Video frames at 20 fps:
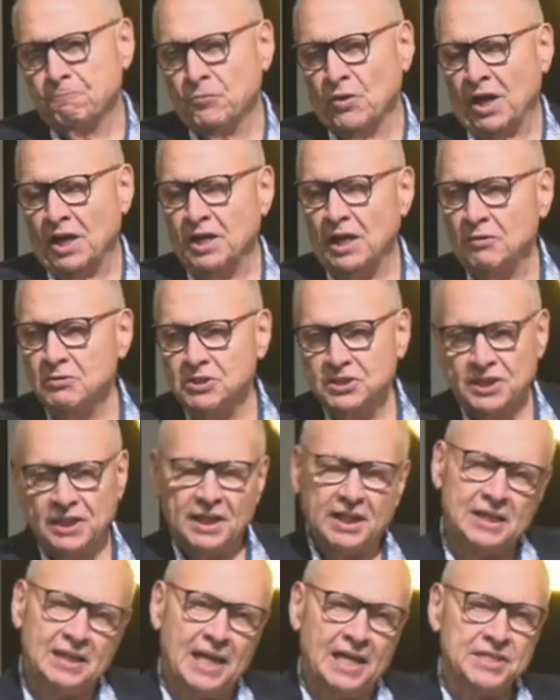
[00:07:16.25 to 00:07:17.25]
And I was
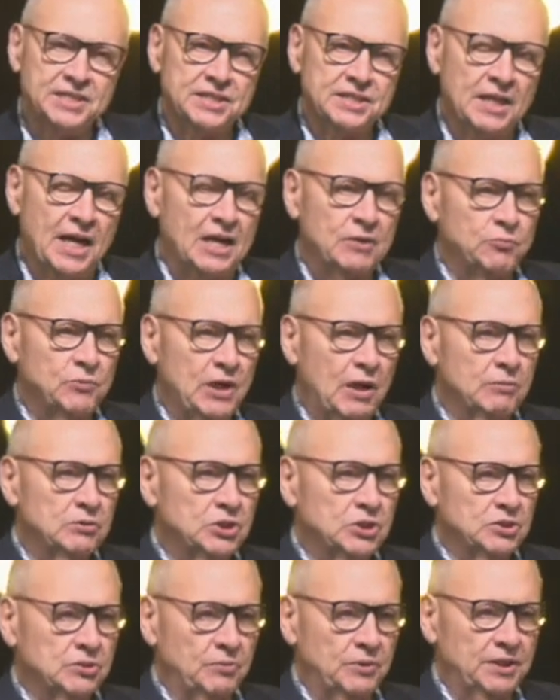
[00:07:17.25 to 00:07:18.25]
thinking last night
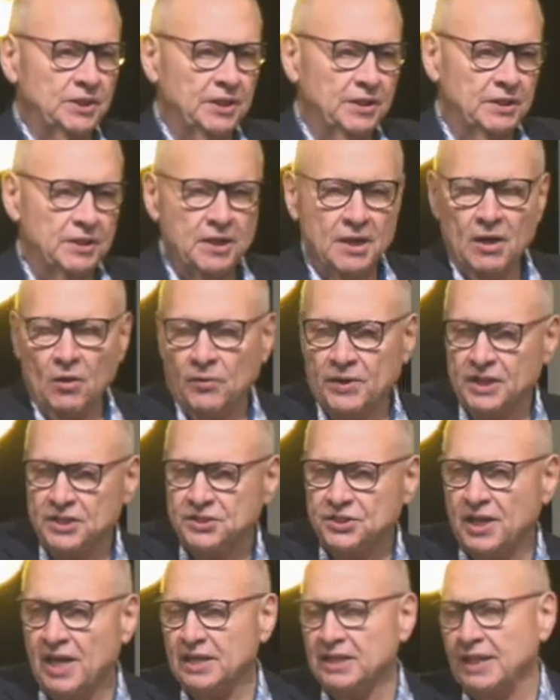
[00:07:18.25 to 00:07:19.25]

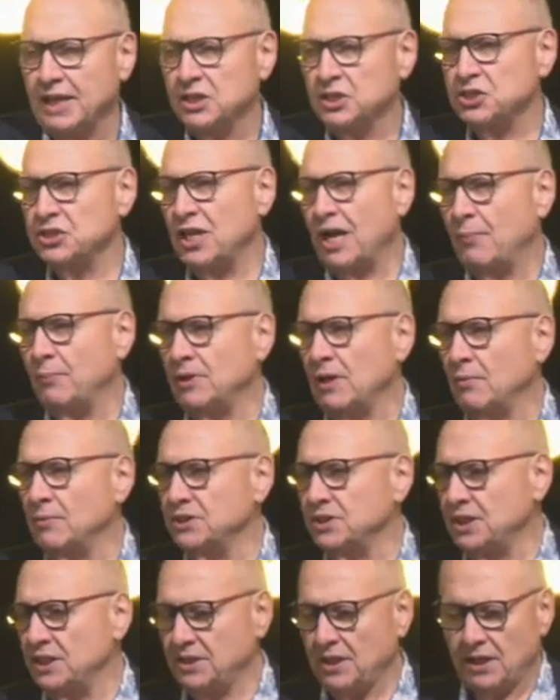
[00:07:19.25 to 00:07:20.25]
yesterday at lunchtime when I
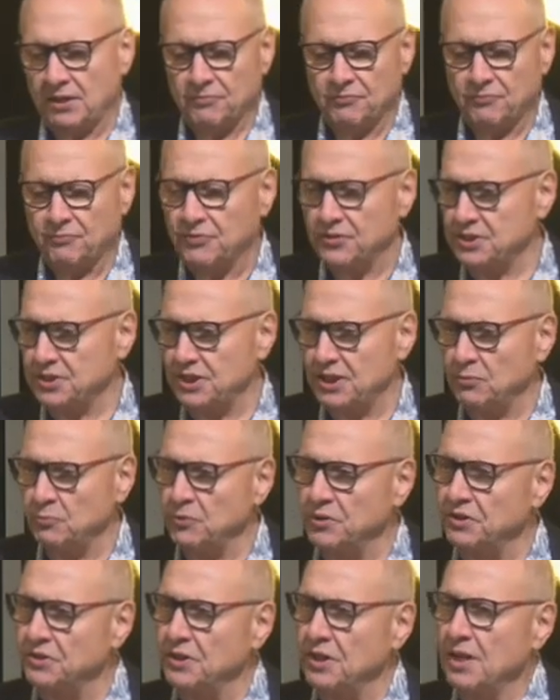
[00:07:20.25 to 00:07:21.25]
was visiting
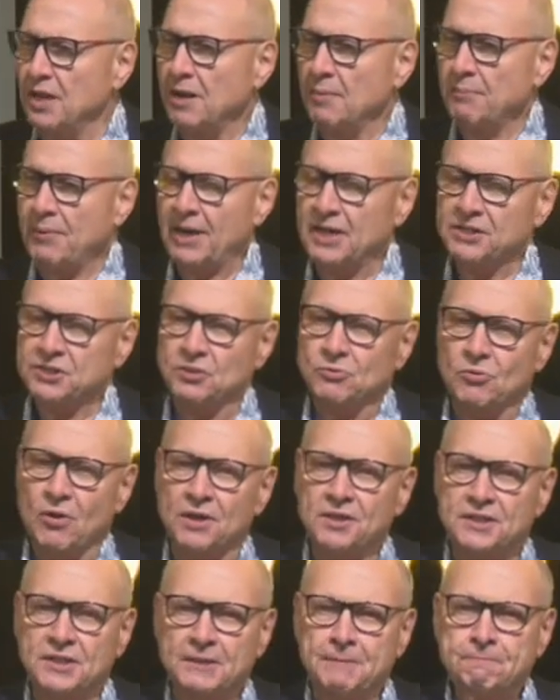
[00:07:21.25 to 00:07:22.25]
with Pastor
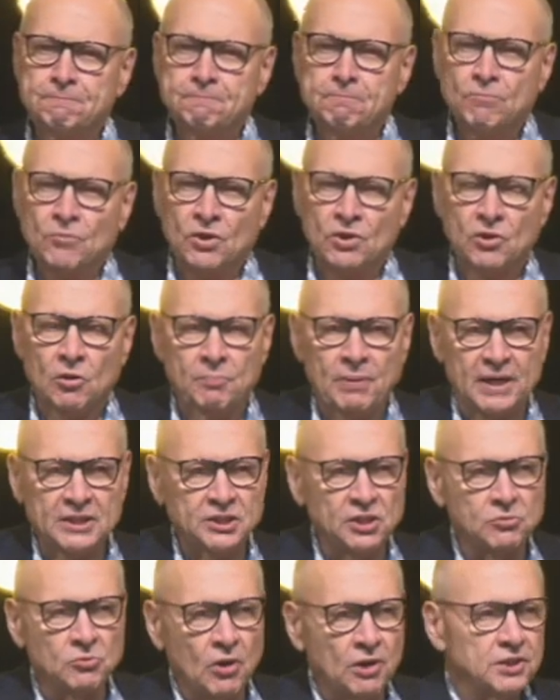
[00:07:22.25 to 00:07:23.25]
Rhonda. You know,
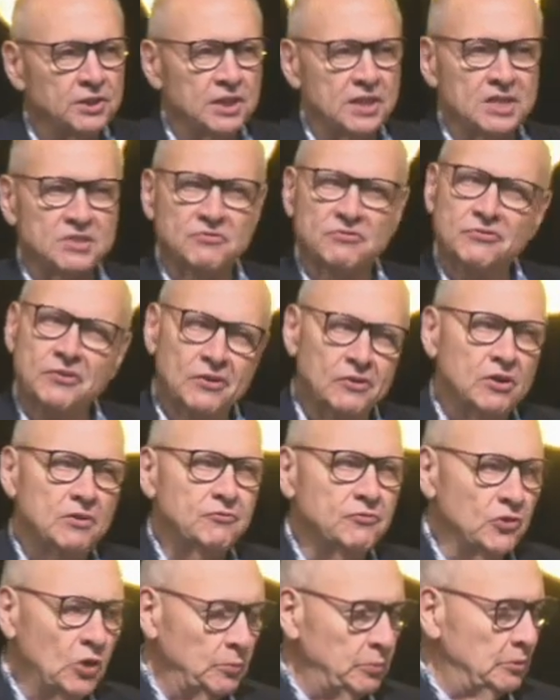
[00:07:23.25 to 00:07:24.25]
Pastor Rhonda is a very
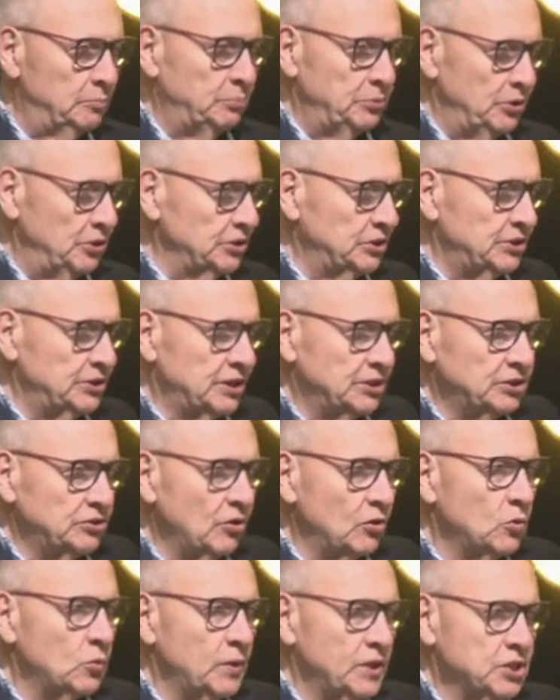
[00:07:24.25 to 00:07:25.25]
verbal person. There's no
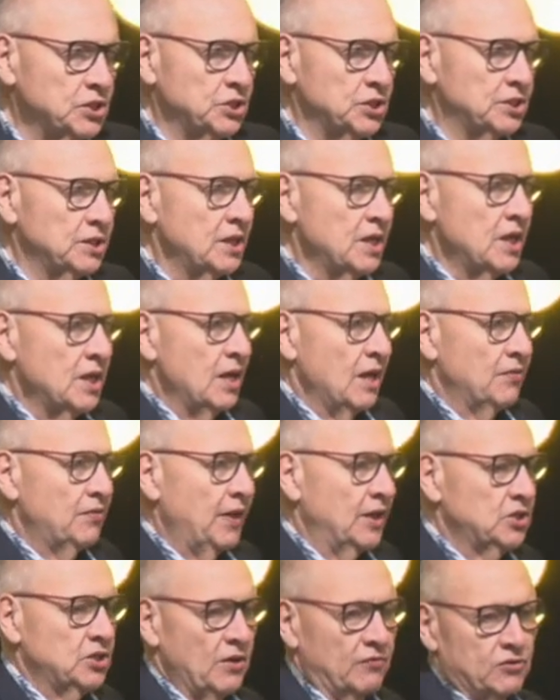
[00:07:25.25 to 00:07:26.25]
question
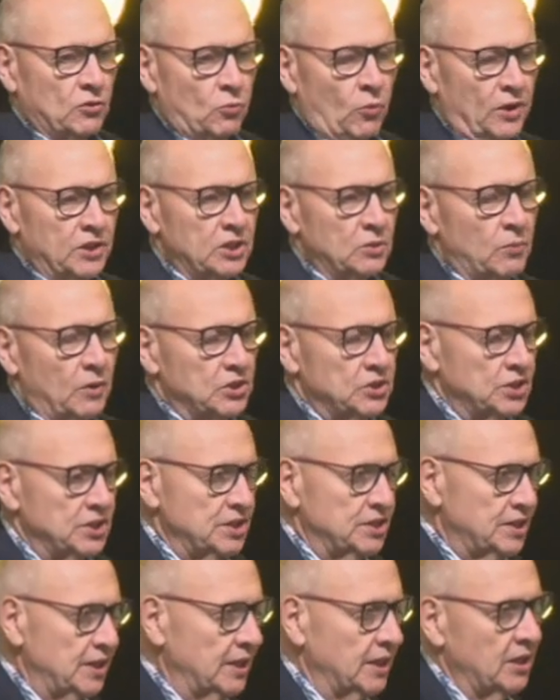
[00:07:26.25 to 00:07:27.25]
that you have to wonder what she's
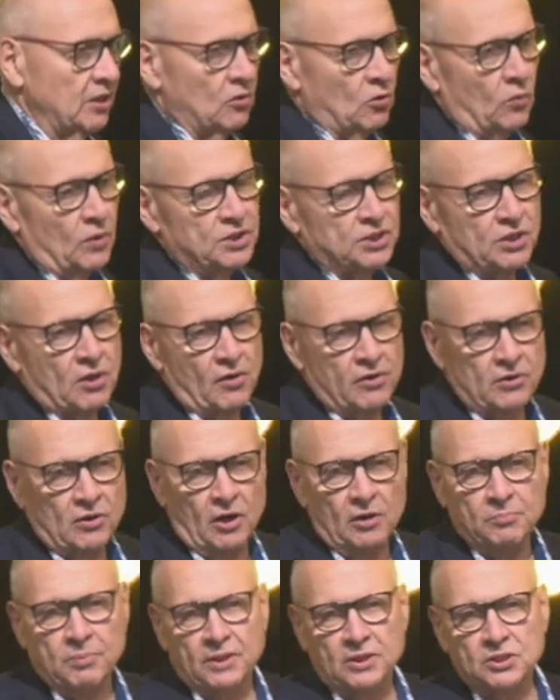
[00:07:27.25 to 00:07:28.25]
thinking or what's going
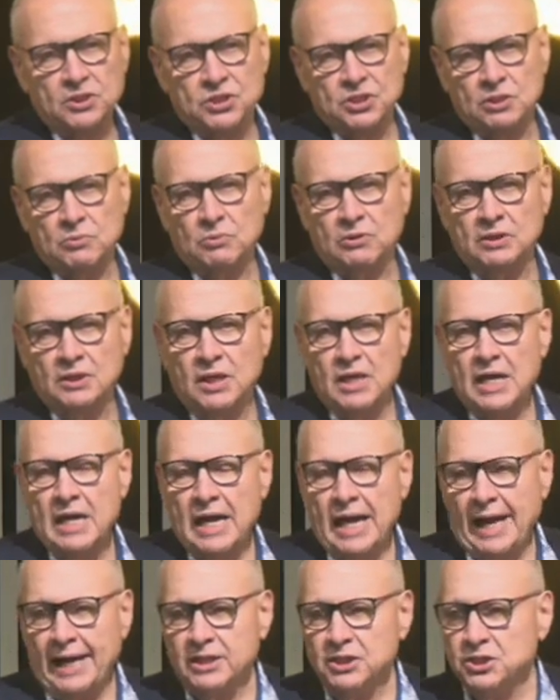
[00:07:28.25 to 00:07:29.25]
on, because she will,
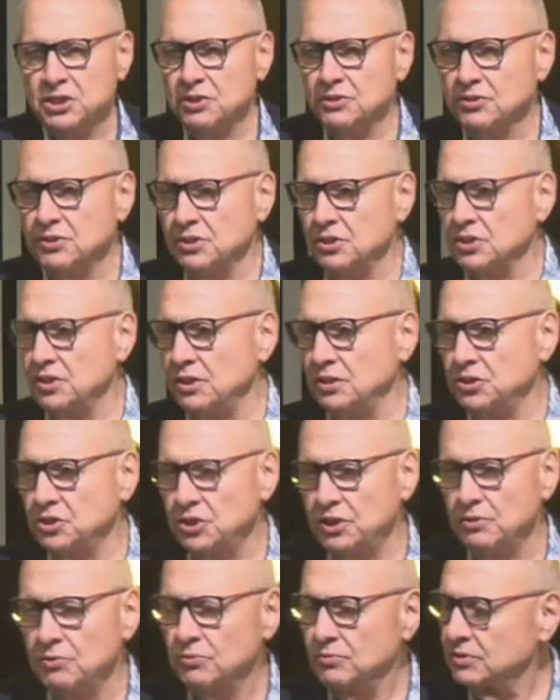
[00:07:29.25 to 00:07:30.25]
and
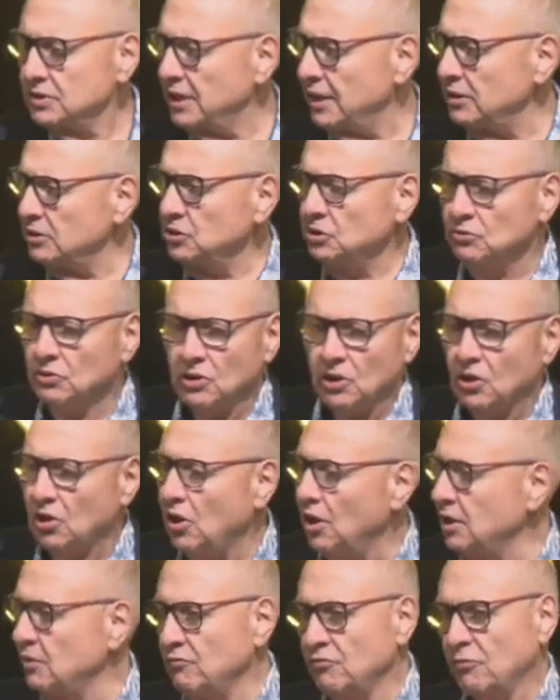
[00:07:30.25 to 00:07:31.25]
she tells you a
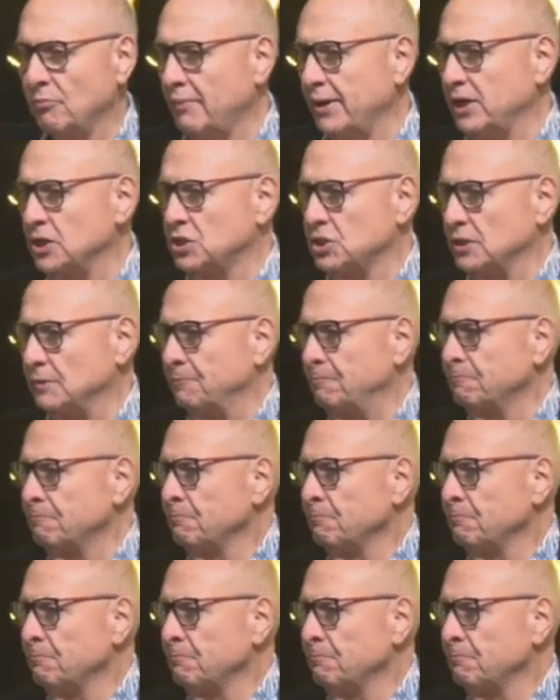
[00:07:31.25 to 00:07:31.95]
lot of information.